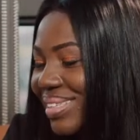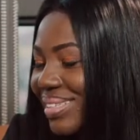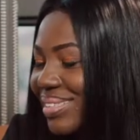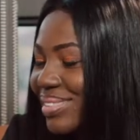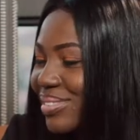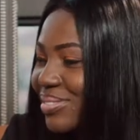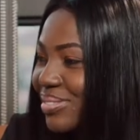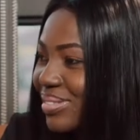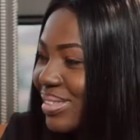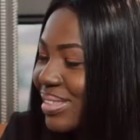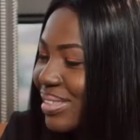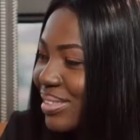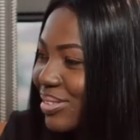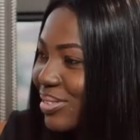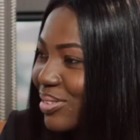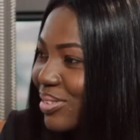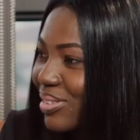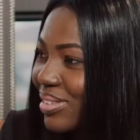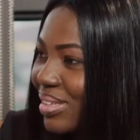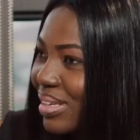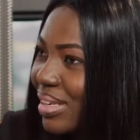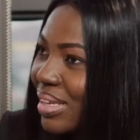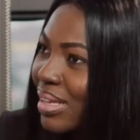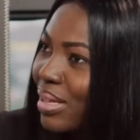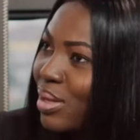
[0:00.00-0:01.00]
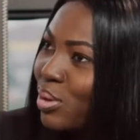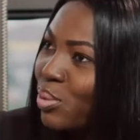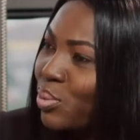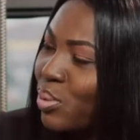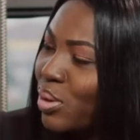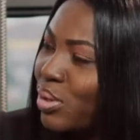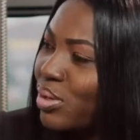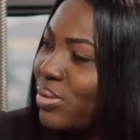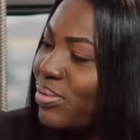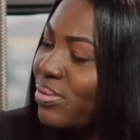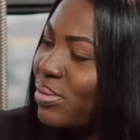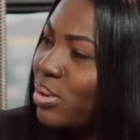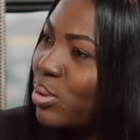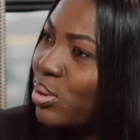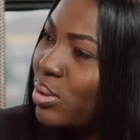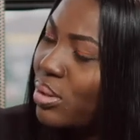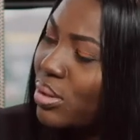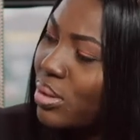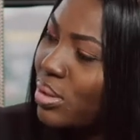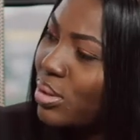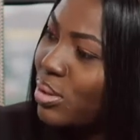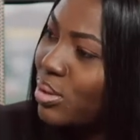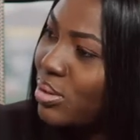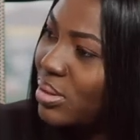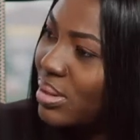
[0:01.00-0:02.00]
that's really good. What of
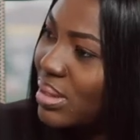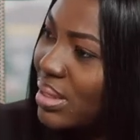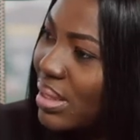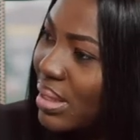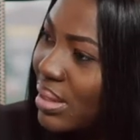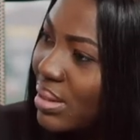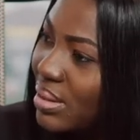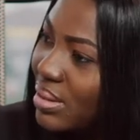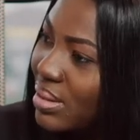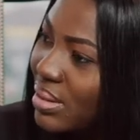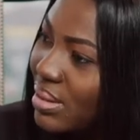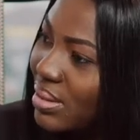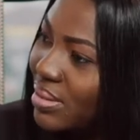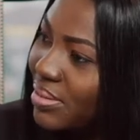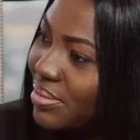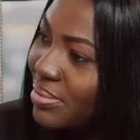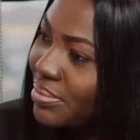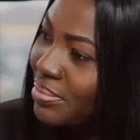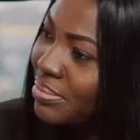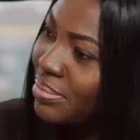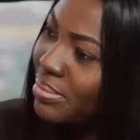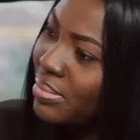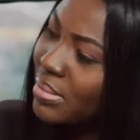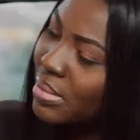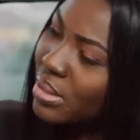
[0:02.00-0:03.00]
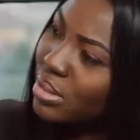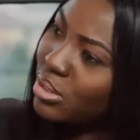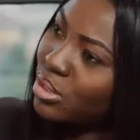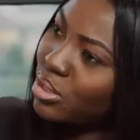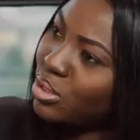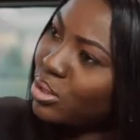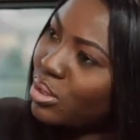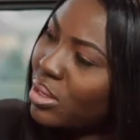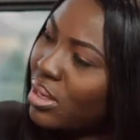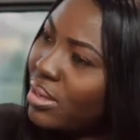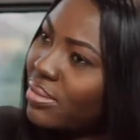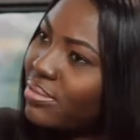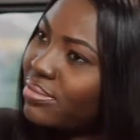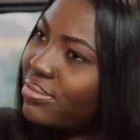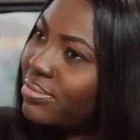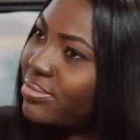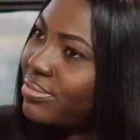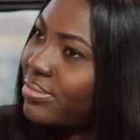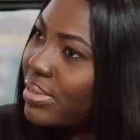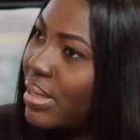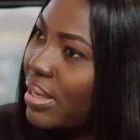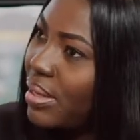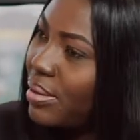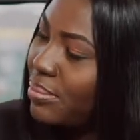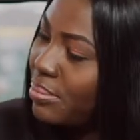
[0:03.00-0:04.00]
local content? Do you have
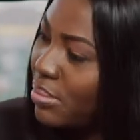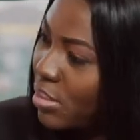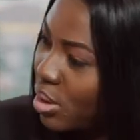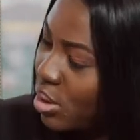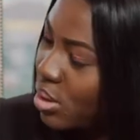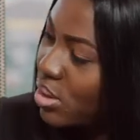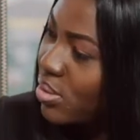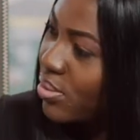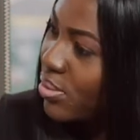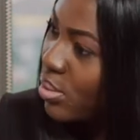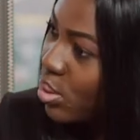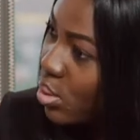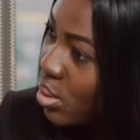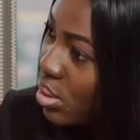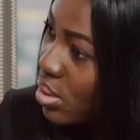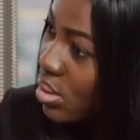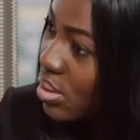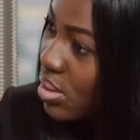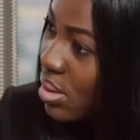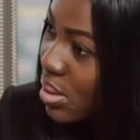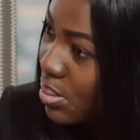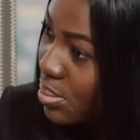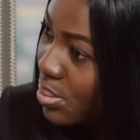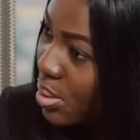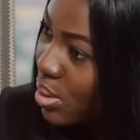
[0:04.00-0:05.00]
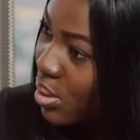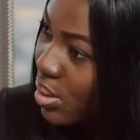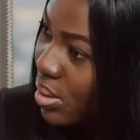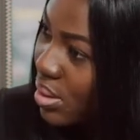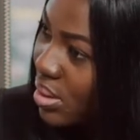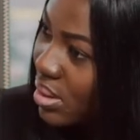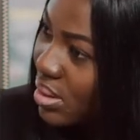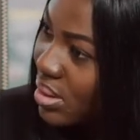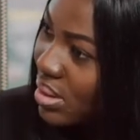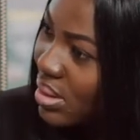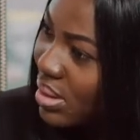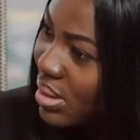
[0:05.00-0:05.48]
a um, lot of locals employed in